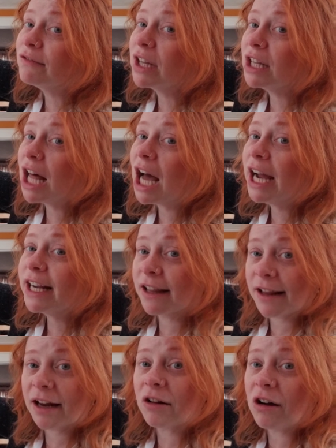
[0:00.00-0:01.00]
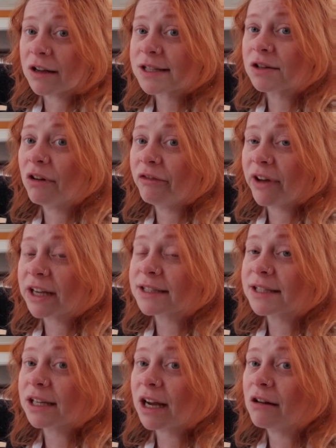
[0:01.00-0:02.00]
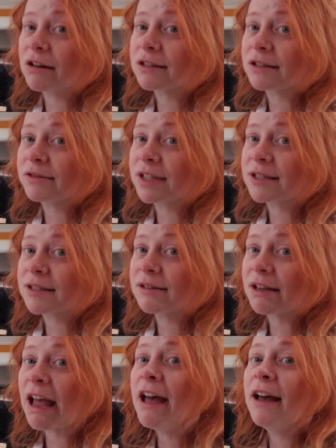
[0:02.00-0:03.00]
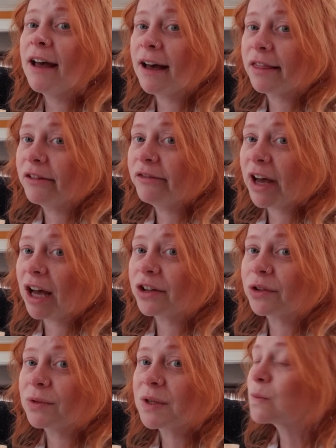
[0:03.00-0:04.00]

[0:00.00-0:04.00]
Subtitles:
the line, and that also affects the characteristic and the value as